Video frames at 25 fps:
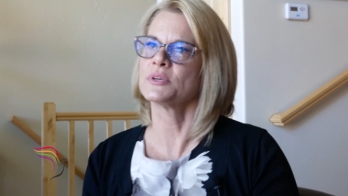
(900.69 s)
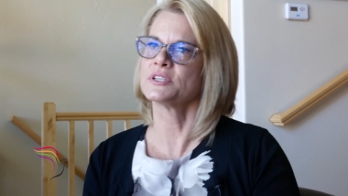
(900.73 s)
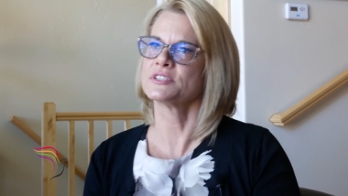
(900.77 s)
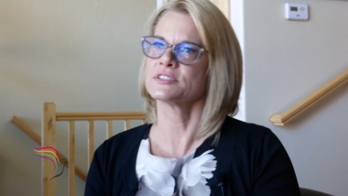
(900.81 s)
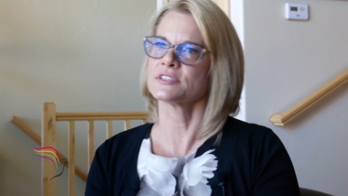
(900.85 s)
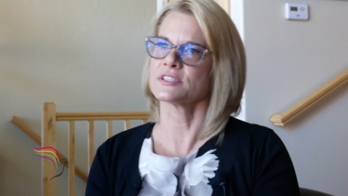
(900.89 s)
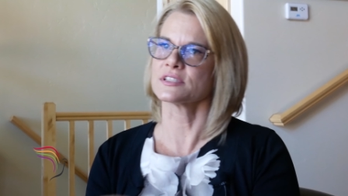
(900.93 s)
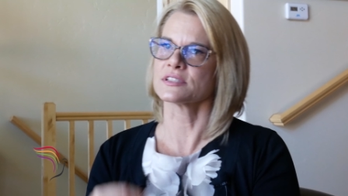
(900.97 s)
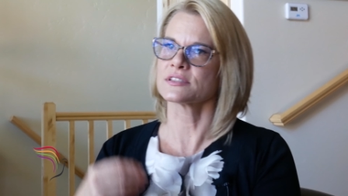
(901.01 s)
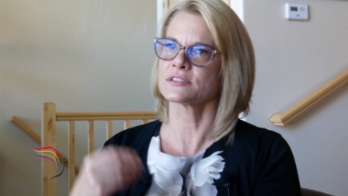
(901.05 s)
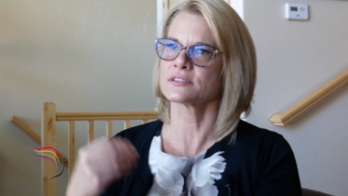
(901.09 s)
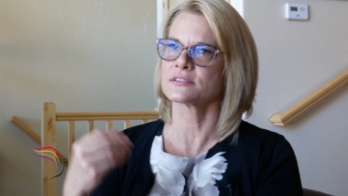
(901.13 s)
but
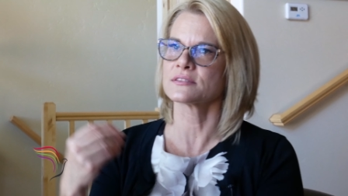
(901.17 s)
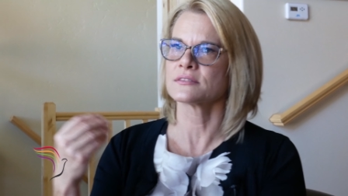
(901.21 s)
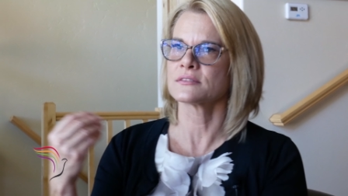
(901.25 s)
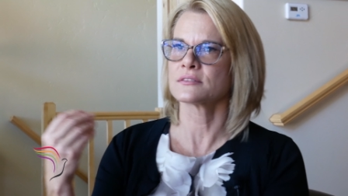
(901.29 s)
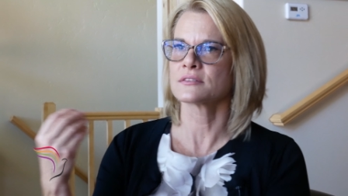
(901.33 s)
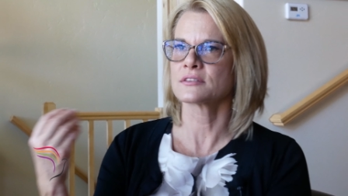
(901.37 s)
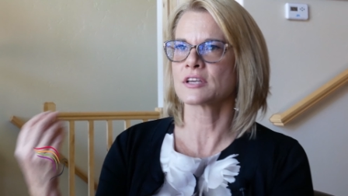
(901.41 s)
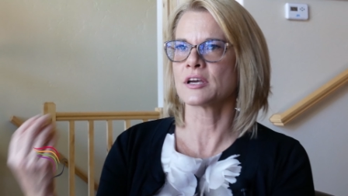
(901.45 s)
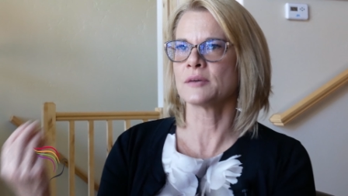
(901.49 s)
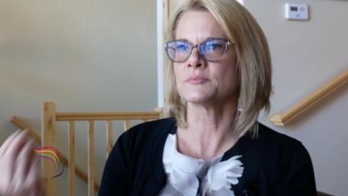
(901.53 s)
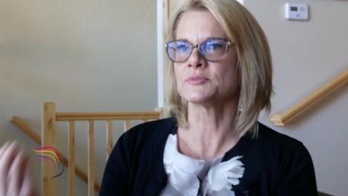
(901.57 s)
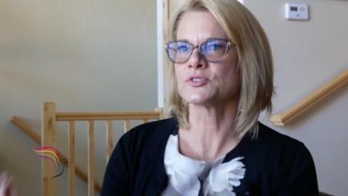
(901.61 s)
just
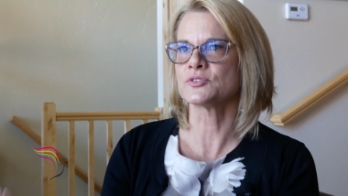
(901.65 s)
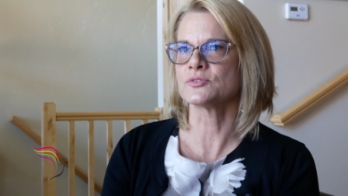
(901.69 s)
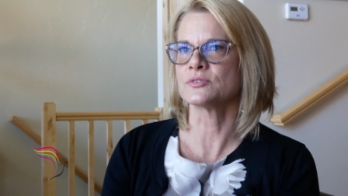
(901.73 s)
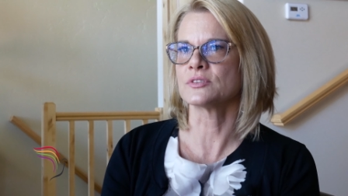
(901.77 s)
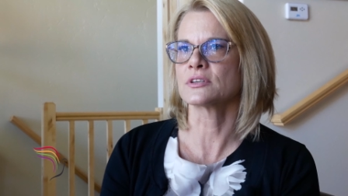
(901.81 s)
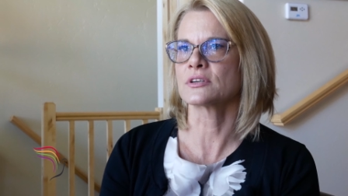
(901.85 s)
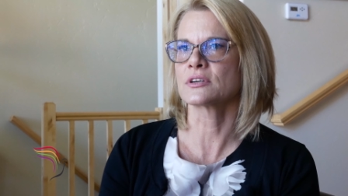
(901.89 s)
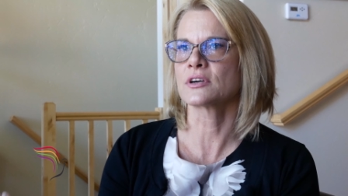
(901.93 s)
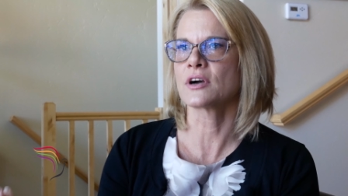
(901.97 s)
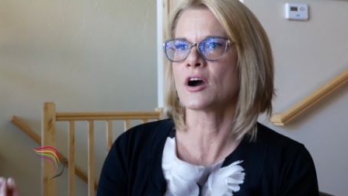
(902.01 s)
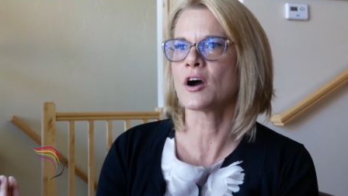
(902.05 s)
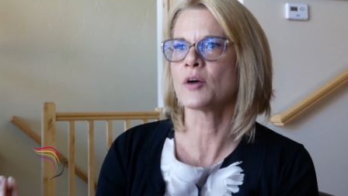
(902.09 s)
come
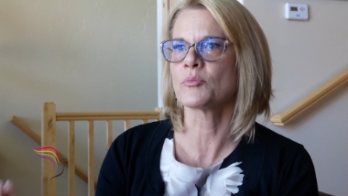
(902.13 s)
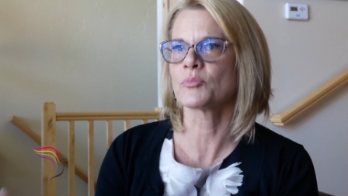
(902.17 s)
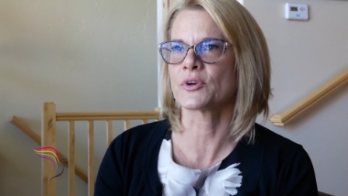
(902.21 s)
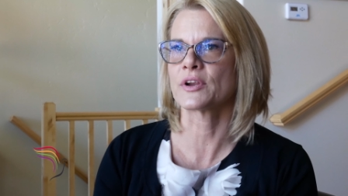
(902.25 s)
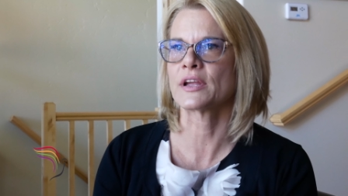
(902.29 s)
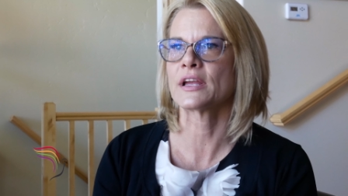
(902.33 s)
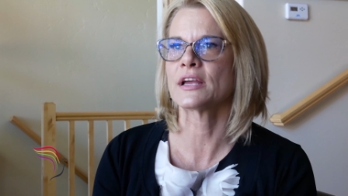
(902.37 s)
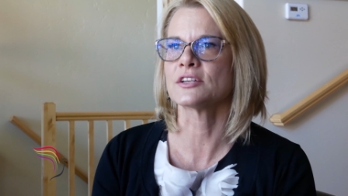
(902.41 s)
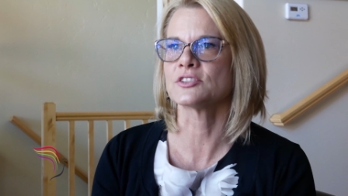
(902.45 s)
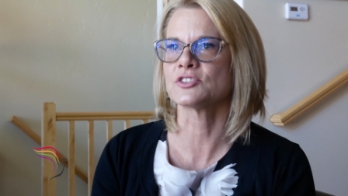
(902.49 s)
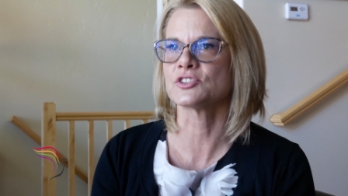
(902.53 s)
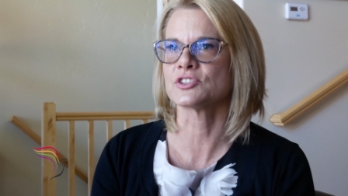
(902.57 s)
to a
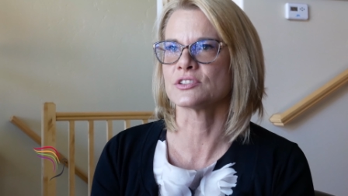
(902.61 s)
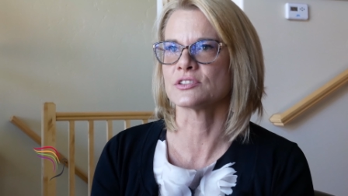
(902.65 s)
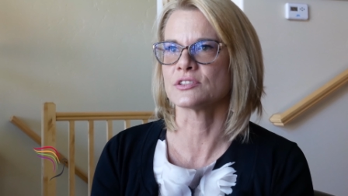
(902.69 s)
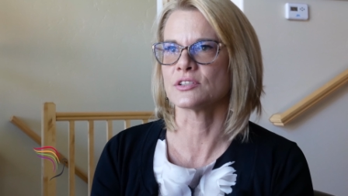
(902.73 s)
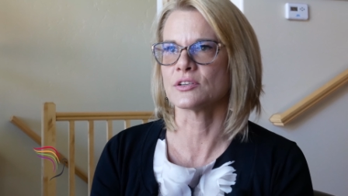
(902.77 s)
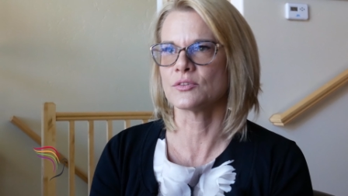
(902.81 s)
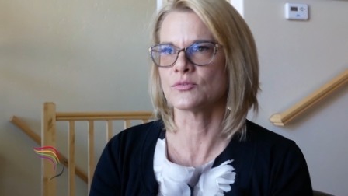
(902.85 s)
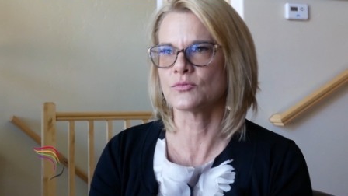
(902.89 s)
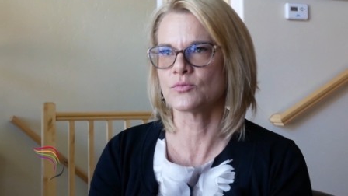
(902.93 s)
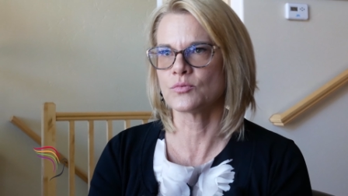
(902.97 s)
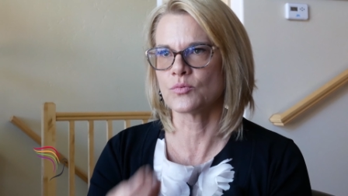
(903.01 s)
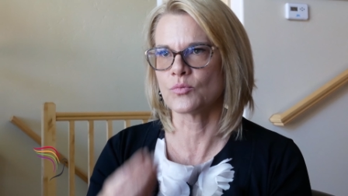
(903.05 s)
comprehension
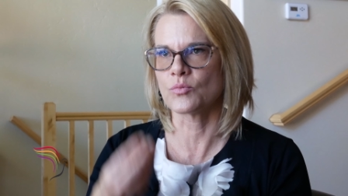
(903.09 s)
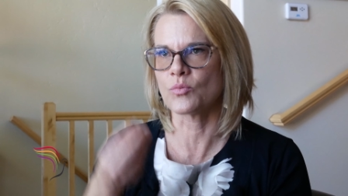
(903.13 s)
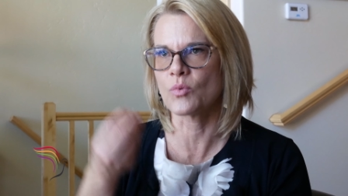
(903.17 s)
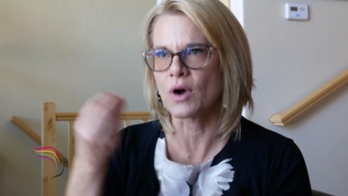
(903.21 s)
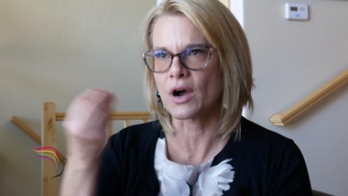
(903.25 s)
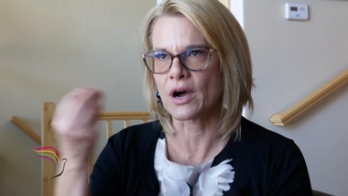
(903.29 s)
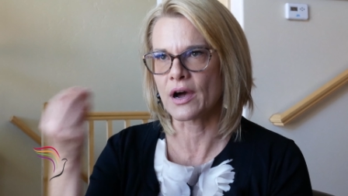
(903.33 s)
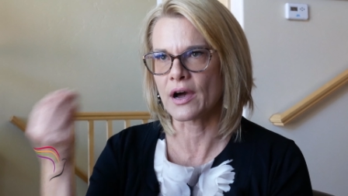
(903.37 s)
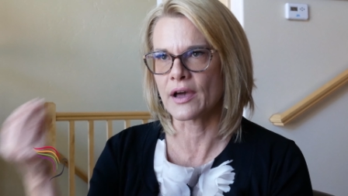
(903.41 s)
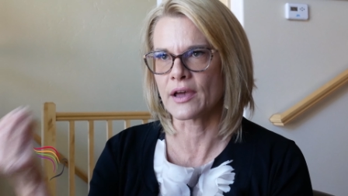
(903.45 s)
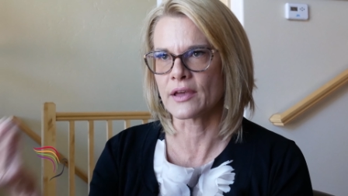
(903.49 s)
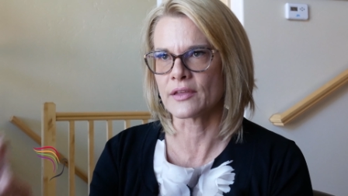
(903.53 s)
of
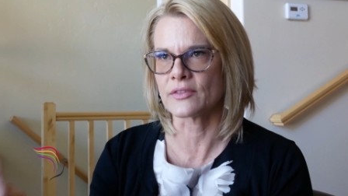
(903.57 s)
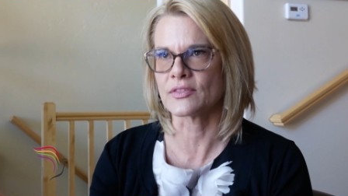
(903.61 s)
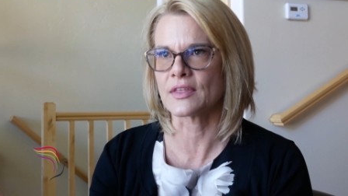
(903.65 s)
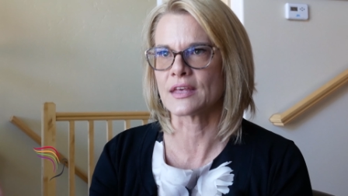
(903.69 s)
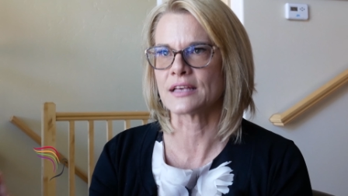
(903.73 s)
why